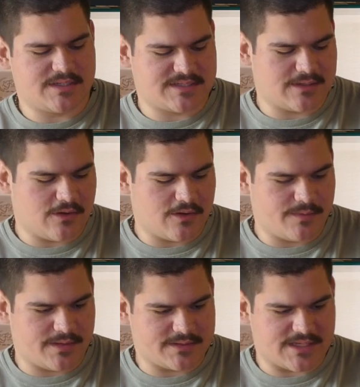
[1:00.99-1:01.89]
cigar
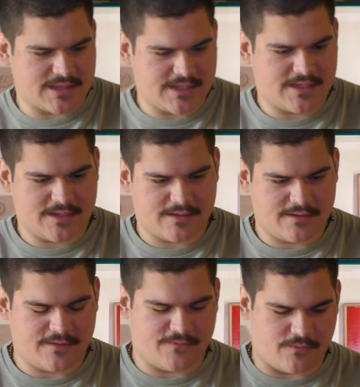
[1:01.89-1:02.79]
because I think,
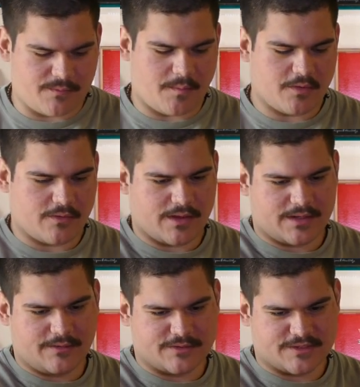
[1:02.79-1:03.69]
if I remember
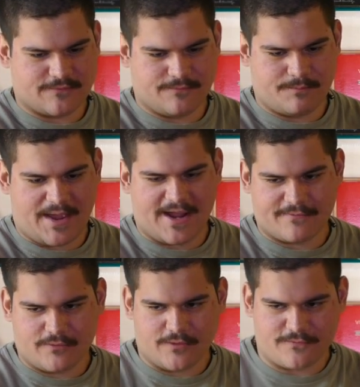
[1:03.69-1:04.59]
correctly, it was
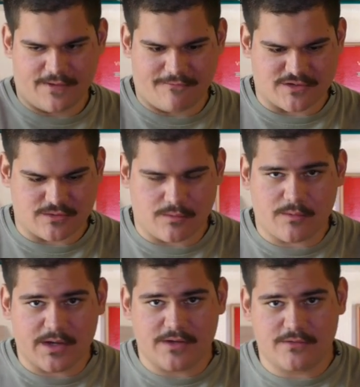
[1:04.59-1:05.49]
packed full of flavors. So what
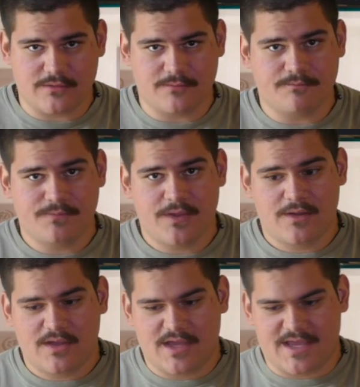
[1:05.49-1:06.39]
we're going to do,
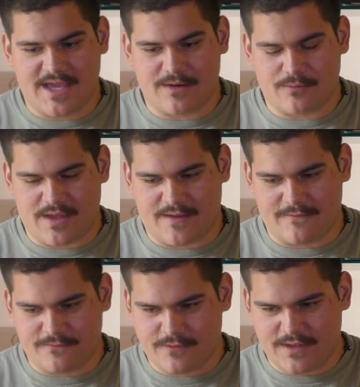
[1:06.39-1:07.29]
again, we
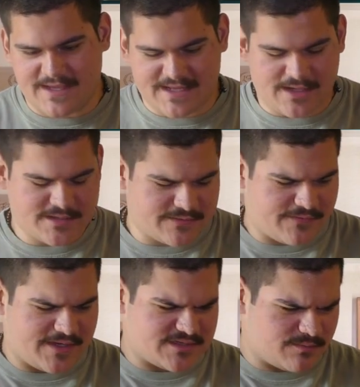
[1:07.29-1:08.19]
have it
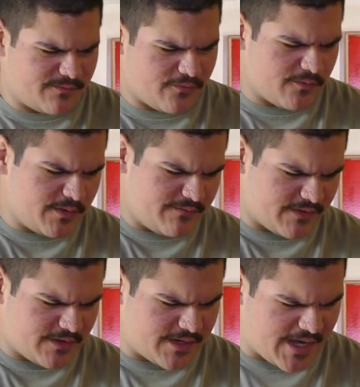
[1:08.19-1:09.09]
classified. So before we even
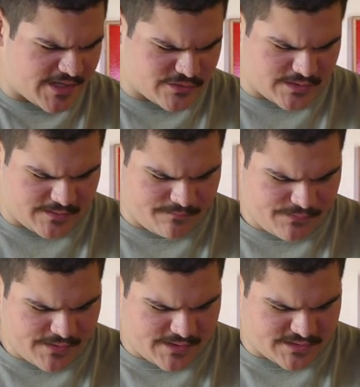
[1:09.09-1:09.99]
cut it, actually,
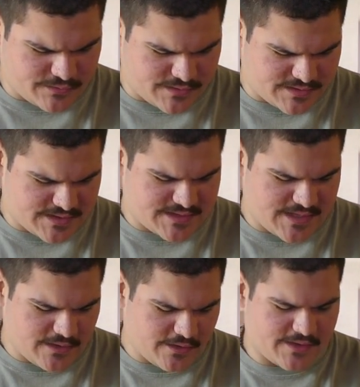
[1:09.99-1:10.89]
let's do this. Let's
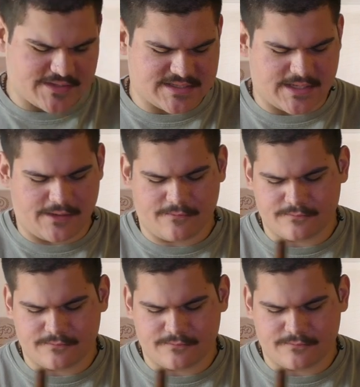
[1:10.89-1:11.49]
take a look at the sight.